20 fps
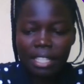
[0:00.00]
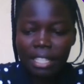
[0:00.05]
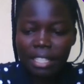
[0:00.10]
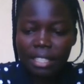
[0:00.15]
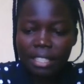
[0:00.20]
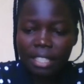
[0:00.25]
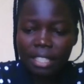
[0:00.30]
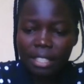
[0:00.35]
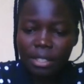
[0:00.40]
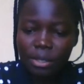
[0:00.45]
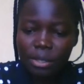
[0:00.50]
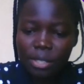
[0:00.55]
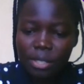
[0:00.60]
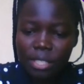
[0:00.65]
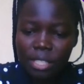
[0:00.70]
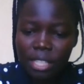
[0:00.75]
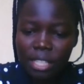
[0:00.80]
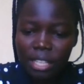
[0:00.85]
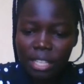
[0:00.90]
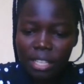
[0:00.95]
then you
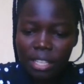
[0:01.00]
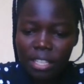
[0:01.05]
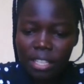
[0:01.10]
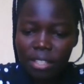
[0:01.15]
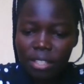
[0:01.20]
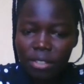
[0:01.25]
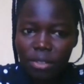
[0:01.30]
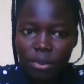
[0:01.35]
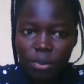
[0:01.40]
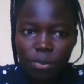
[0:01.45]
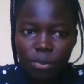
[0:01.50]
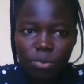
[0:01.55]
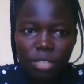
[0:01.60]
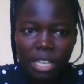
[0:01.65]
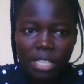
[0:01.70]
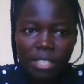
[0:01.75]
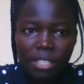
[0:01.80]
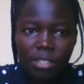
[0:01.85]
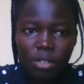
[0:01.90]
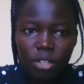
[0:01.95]
say you
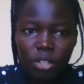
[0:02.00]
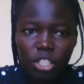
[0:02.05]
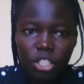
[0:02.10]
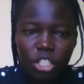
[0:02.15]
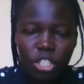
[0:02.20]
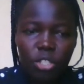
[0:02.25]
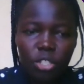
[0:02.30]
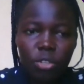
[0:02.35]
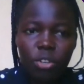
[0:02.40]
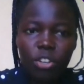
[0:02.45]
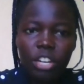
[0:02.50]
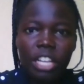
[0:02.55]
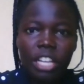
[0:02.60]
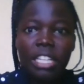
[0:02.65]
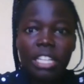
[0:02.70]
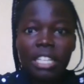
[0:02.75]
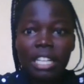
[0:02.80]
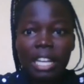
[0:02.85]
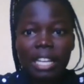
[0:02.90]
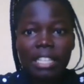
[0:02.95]
just continue
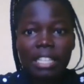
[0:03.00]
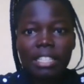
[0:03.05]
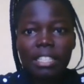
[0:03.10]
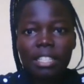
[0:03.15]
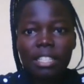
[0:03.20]
grading like